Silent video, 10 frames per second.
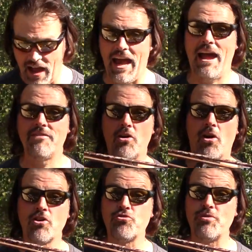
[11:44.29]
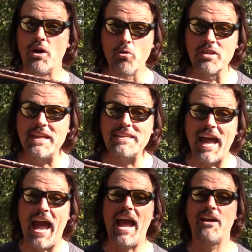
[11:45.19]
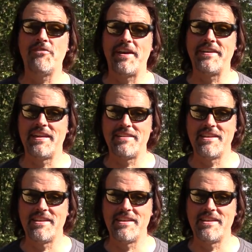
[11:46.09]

I have an archery only tag if I can get